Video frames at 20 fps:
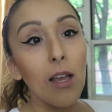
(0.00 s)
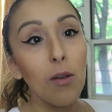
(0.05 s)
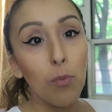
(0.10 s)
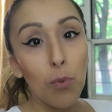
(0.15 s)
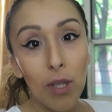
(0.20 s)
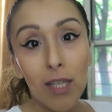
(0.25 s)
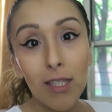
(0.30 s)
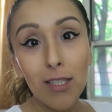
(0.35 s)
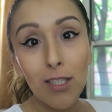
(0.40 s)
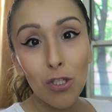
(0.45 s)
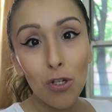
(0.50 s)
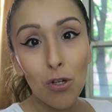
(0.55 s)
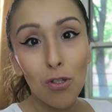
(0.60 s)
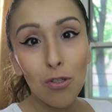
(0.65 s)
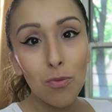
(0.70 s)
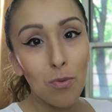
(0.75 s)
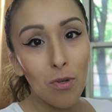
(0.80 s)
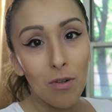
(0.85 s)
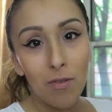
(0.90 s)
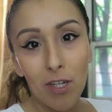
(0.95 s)
We as
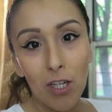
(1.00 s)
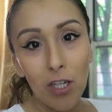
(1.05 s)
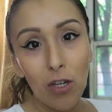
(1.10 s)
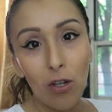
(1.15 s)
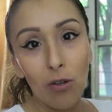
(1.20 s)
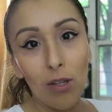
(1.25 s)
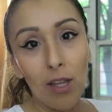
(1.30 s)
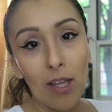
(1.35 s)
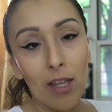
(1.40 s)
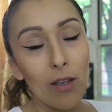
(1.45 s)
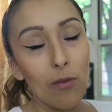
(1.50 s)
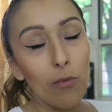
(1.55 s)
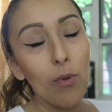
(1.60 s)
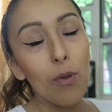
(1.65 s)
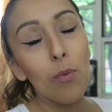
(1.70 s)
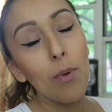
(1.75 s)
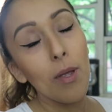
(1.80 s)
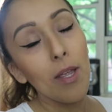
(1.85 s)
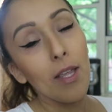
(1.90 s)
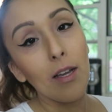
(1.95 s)
adults, we already know. Like if
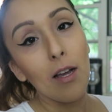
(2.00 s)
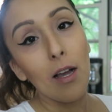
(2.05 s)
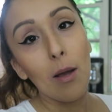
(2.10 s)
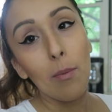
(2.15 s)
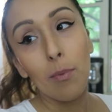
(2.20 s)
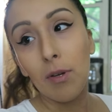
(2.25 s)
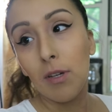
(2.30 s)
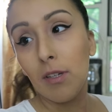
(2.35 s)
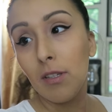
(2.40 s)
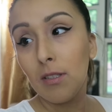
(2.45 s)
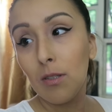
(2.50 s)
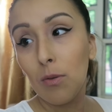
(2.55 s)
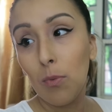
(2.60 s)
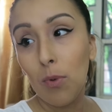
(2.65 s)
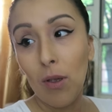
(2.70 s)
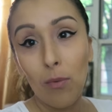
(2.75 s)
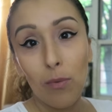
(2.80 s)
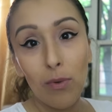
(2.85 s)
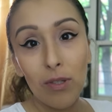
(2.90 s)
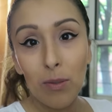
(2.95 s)
we wake up, cause
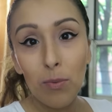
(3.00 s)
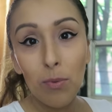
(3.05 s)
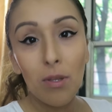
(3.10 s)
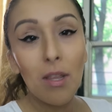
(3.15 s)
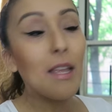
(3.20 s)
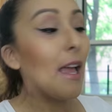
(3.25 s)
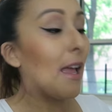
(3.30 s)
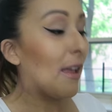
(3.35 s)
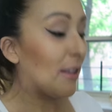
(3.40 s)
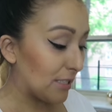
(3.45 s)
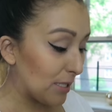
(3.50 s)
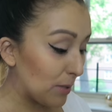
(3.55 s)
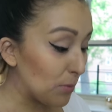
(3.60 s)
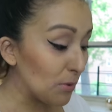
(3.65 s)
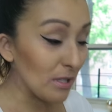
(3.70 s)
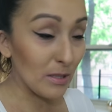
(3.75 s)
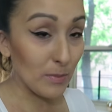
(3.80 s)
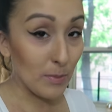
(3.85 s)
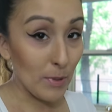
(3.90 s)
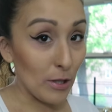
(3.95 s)
we, we sleep, like I sleep
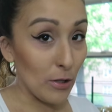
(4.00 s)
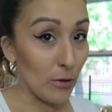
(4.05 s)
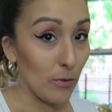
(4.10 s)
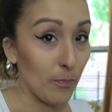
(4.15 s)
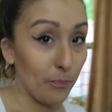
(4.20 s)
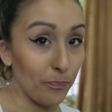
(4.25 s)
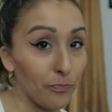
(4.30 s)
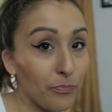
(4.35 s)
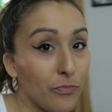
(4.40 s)
with this pillow.